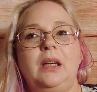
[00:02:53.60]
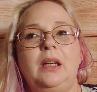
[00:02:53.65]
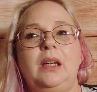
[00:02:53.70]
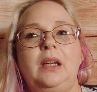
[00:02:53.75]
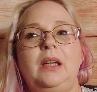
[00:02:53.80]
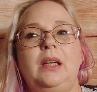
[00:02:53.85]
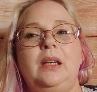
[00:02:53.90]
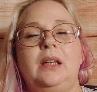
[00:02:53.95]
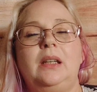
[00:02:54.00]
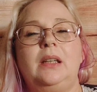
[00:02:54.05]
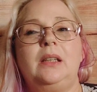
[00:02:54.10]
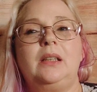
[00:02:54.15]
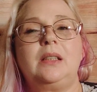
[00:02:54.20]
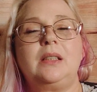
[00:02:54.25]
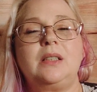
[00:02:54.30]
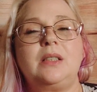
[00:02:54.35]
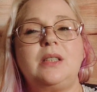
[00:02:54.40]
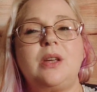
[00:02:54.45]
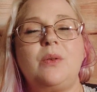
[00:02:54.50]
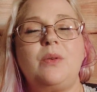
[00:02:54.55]
And
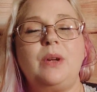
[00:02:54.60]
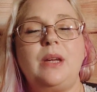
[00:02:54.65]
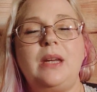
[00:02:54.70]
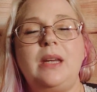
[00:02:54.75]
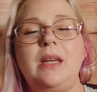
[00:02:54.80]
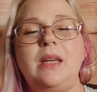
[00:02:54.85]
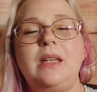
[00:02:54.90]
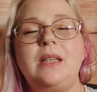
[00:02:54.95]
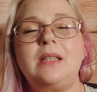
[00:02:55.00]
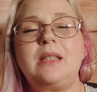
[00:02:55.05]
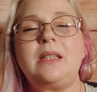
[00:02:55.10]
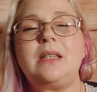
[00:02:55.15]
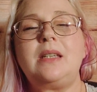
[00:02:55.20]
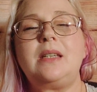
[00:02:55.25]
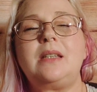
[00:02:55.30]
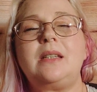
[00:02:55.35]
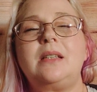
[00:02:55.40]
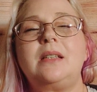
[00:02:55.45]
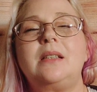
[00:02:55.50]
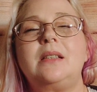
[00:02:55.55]
so
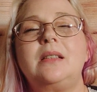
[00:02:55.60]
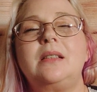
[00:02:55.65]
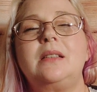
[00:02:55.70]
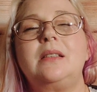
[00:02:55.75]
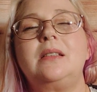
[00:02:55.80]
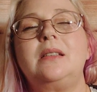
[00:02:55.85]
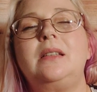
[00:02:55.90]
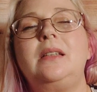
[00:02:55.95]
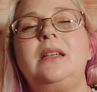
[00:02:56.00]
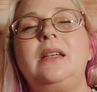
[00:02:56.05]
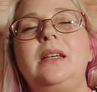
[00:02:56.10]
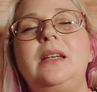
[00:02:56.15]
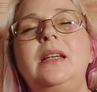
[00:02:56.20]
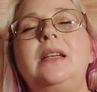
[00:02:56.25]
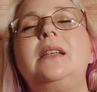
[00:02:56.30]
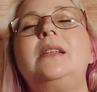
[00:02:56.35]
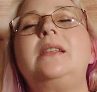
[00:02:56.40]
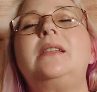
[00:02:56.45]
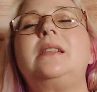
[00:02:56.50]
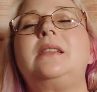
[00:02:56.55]
easy
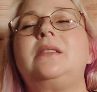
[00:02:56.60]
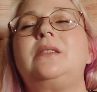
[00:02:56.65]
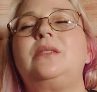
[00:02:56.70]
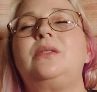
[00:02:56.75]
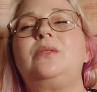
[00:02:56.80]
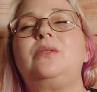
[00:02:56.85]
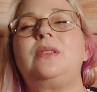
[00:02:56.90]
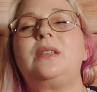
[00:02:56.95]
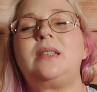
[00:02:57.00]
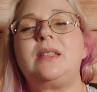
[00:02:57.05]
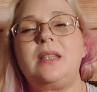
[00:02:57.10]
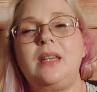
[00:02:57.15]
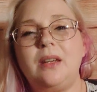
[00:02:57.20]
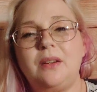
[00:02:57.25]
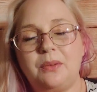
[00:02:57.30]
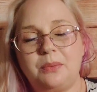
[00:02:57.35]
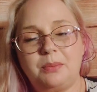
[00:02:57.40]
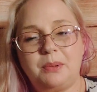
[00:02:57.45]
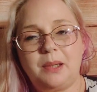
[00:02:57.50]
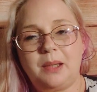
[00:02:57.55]
to
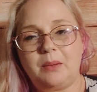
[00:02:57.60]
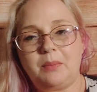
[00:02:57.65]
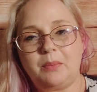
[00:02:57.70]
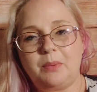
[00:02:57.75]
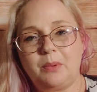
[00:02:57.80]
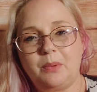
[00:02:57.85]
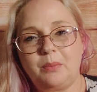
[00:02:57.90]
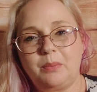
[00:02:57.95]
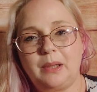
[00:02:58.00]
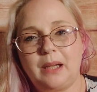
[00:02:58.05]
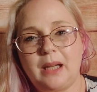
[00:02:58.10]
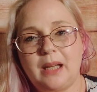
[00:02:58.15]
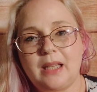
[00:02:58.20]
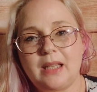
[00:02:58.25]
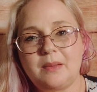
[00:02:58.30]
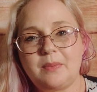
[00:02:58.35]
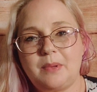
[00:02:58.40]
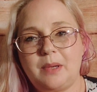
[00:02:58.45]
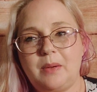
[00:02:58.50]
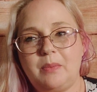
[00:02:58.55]
deceive people,
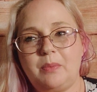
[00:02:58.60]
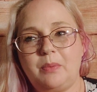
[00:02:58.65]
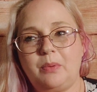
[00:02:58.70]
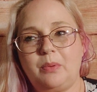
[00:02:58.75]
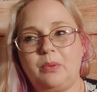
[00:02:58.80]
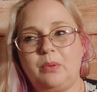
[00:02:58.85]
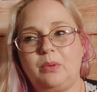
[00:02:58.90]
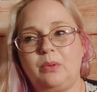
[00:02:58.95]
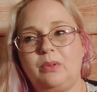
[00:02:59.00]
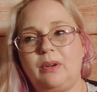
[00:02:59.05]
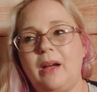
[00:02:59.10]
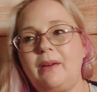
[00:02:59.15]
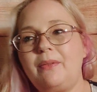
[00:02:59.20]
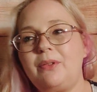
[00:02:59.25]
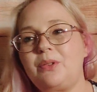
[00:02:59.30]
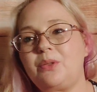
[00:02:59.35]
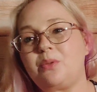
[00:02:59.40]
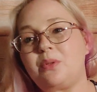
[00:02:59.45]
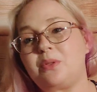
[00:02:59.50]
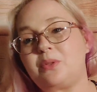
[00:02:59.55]
because people
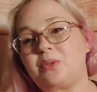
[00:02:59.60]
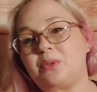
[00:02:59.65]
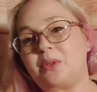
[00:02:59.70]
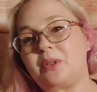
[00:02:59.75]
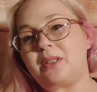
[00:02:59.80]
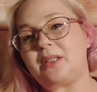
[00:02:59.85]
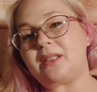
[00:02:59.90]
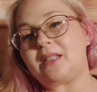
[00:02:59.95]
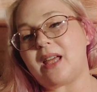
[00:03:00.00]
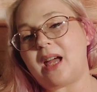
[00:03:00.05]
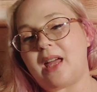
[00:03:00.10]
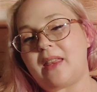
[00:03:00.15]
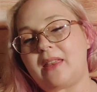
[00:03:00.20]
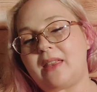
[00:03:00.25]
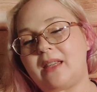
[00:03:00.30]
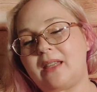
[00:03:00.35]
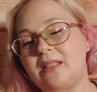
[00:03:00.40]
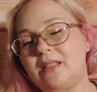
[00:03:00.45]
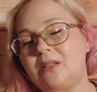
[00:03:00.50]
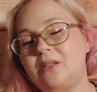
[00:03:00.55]
gravitate towards that.
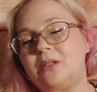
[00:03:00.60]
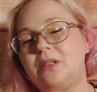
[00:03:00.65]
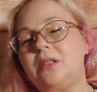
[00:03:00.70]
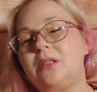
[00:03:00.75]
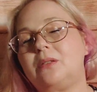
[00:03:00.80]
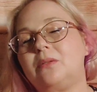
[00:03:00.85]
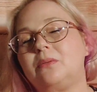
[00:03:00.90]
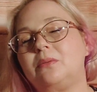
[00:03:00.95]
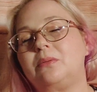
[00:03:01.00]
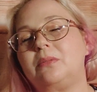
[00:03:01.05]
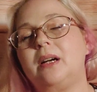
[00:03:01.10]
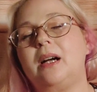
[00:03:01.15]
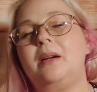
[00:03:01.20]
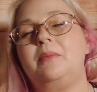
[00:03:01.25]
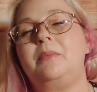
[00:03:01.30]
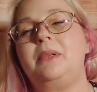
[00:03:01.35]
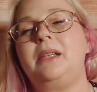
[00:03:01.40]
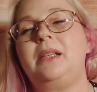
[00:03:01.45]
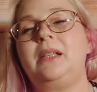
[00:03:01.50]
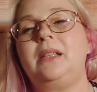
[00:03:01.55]
They still do. I
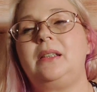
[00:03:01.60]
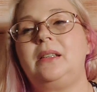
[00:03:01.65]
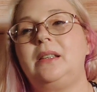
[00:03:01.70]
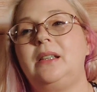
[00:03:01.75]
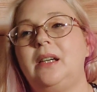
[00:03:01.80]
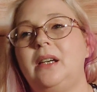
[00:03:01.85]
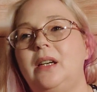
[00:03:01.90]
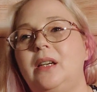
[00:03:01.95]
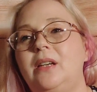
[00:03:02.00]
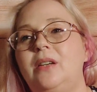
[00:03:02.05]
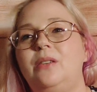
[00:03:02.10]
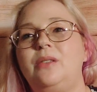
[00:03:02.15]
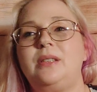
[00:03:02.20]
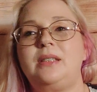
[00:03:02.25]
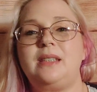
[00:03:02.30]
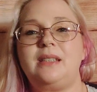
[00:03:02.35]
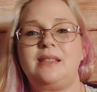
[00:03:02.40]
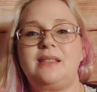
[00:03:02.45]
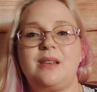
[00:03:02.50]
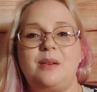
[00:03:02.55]
mean, you
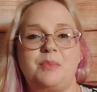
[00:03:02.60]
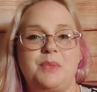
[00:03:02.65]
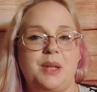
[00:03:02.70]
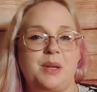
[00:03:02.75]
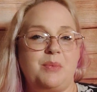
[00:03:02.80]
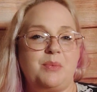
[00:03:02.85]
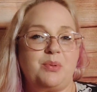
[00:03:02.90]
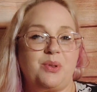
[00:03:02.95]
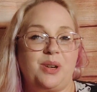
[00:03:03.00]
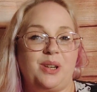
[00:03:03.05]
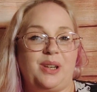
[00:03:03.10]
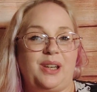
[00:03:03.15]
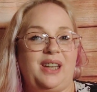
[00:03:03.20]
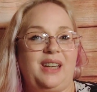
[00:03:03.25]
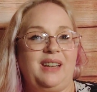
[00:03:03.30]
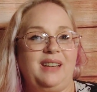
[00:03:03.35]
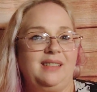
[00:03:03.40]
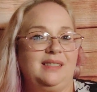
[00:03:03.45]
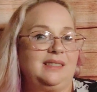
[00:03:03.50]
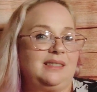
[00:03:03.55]
see something
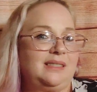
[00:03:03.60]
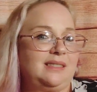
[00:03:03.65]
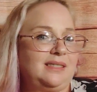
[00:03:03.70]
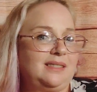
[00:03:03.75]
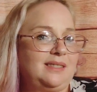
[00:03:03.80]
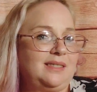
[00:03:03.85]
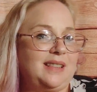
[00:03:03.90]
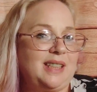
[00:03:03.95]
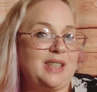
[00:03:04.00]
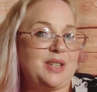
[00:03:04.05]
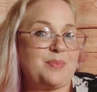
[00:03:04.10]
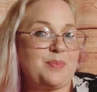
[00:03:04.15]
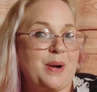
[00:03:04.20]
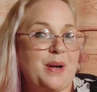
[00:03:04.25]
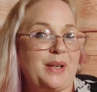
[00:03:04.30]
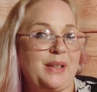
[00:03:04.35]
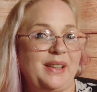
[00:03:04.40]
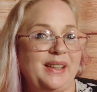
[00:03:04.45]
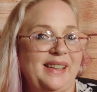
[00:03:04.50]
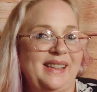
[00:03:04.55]
pretty,
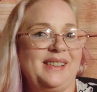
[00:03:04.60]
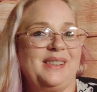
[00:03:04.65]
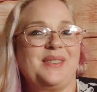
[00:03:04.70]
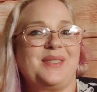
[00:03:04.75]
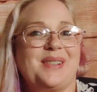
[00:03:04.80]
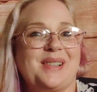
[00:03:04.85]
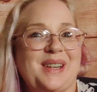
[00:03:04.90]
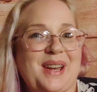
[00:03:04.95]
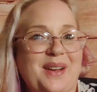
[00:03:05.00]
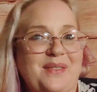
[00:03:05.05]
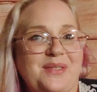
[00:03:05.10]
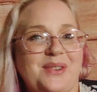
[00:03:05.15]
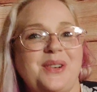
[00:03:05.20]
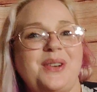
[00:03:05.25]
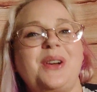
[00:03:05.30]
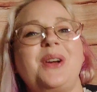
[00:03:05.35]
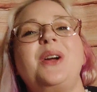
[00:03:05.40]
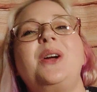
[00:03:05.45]
sparkly, whatever.